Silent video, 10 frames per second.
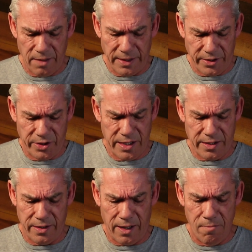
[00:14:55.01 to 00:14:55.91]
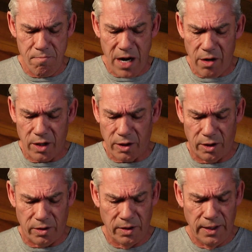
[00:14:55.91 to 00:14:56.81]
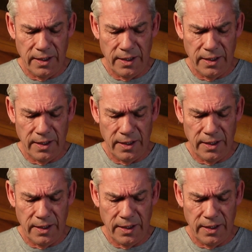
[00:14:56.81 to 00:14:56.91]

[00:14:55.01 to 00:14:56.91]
I mean, it's just a miracle